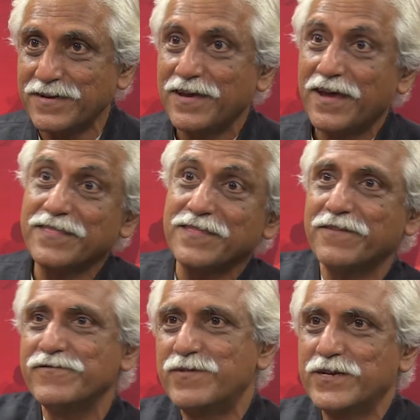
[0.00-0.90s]
and then
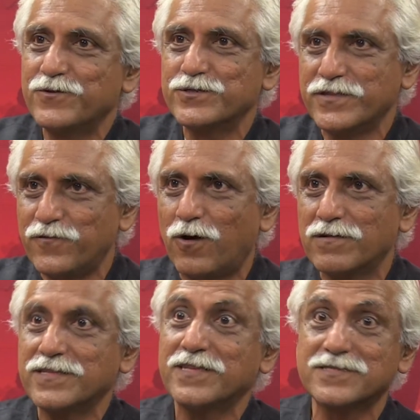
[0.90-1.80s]
everybody was
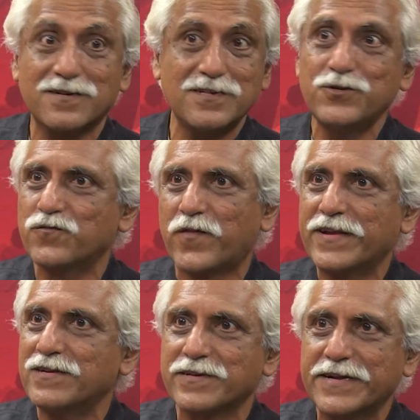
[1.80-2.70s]
involved, and then suddenly you'd
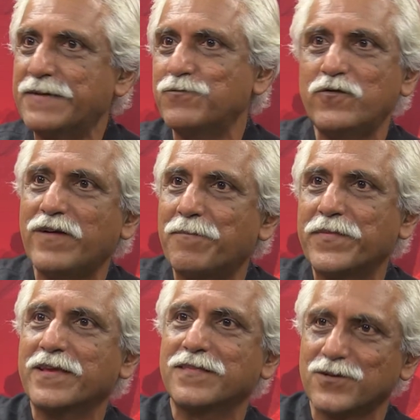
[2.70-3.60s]
find a great move
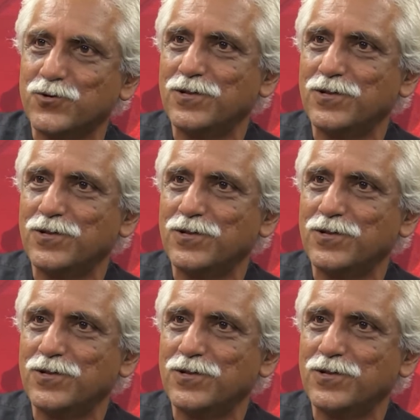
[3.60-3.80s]
happening and a goal.